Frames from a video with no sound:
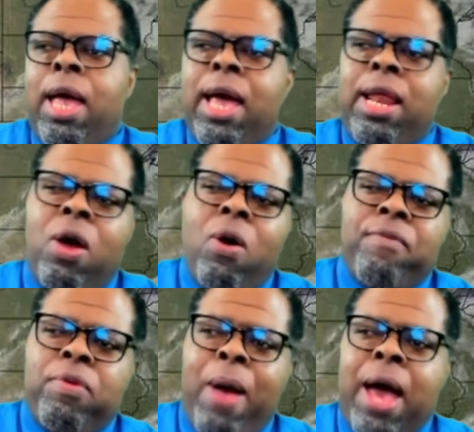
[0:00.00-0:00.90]
Hello,
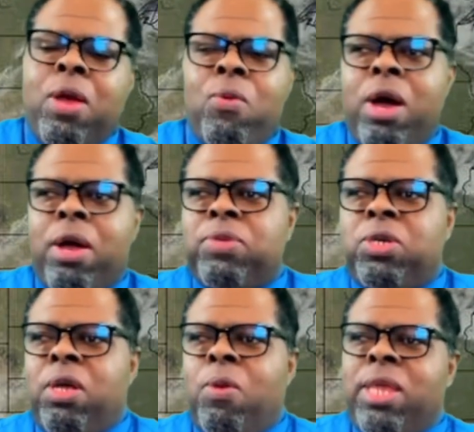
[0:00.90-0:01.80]
everybody. Welcome
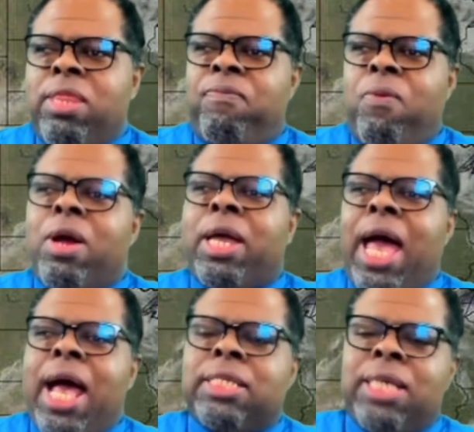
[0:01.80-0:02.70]
to your weather
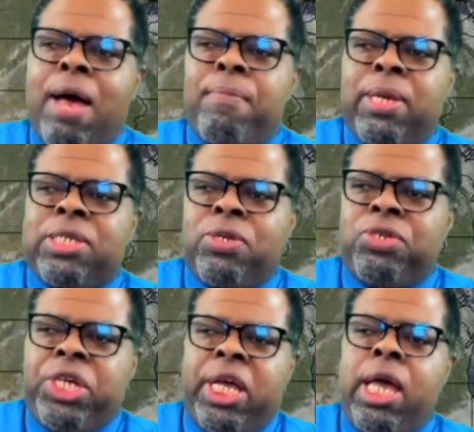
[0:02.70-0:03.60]
forecast. I'm
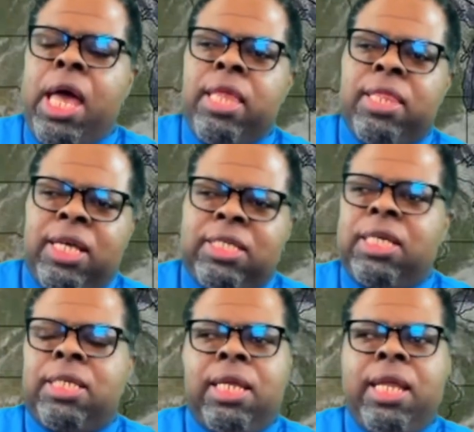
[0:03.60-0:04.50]
Mr. G. This
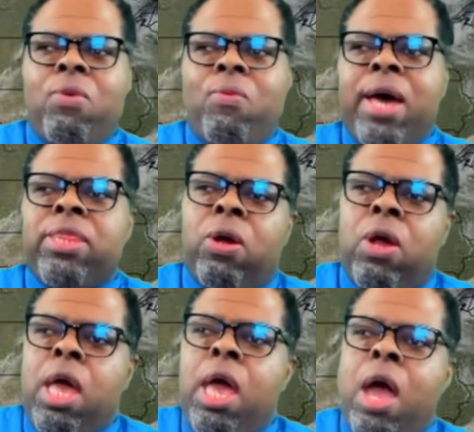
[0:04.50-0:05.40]
is Elite
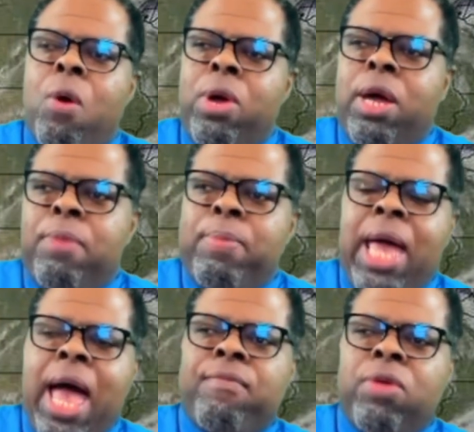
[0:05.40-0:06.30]
Weather, and we're going to
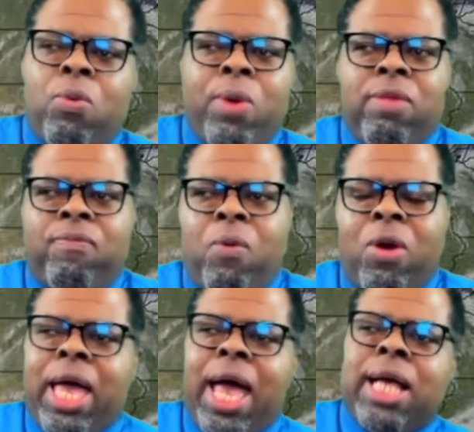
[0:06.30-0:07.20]
be having your weather
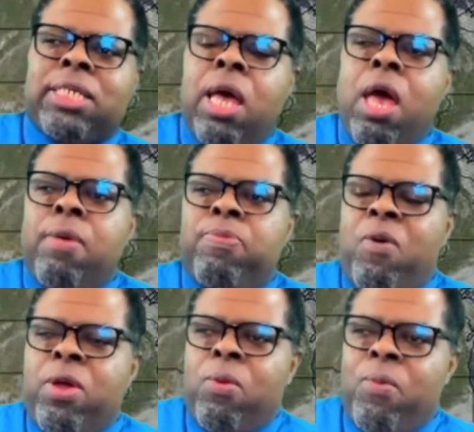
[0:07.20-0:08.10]
forecast
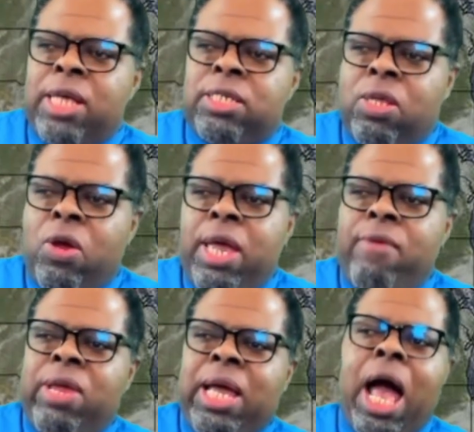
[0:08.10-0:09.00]
for your rest of their
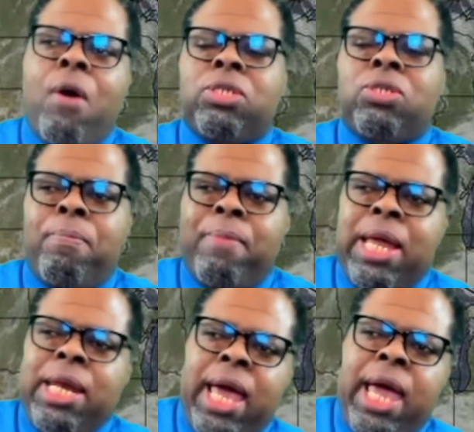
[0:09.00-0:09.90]
evening hours on
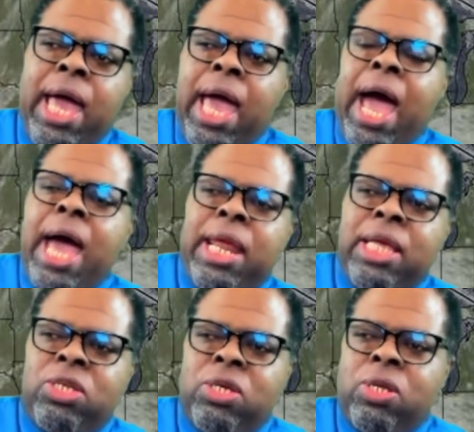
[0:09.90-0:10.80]
Monday and
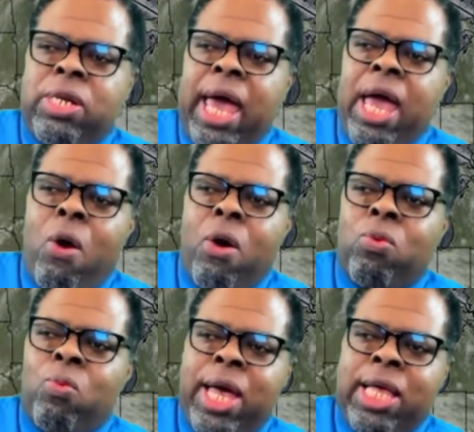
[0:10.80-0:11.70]
into the day
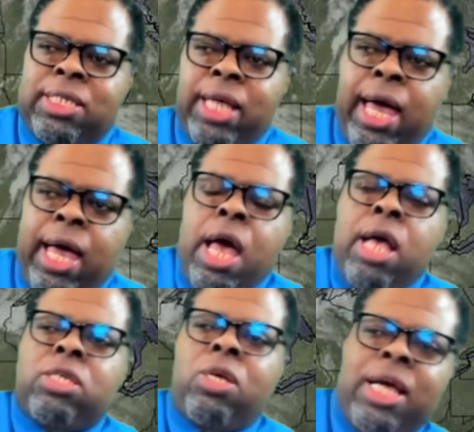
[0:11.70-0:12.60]
on Wednesday.
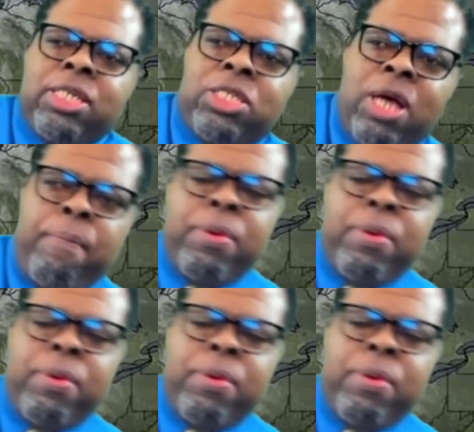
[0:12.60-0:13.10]
So let's jump